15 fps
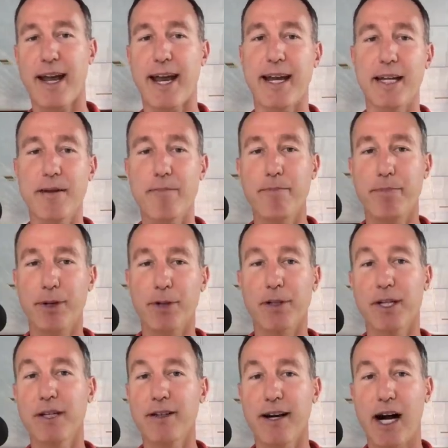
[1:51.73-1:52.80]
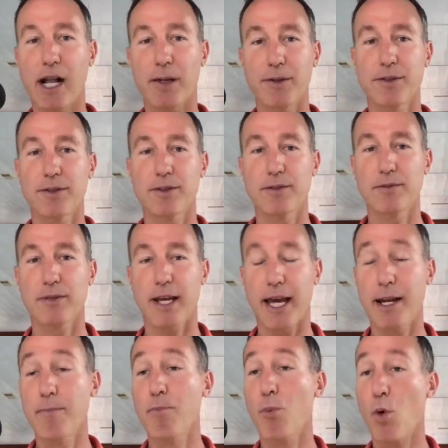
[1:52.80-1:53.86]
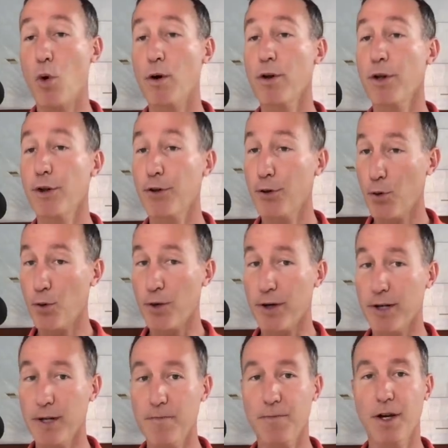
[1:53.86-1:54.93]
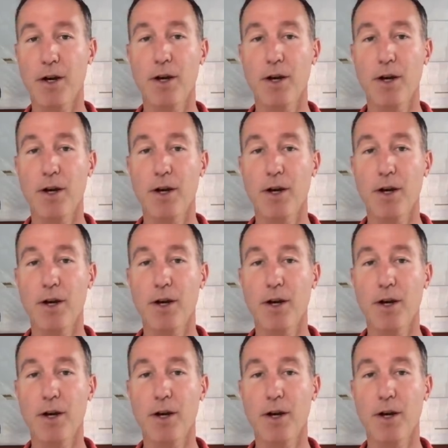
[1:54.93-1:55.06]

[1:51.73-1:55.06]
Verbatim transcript: eighty billion dollars and more authority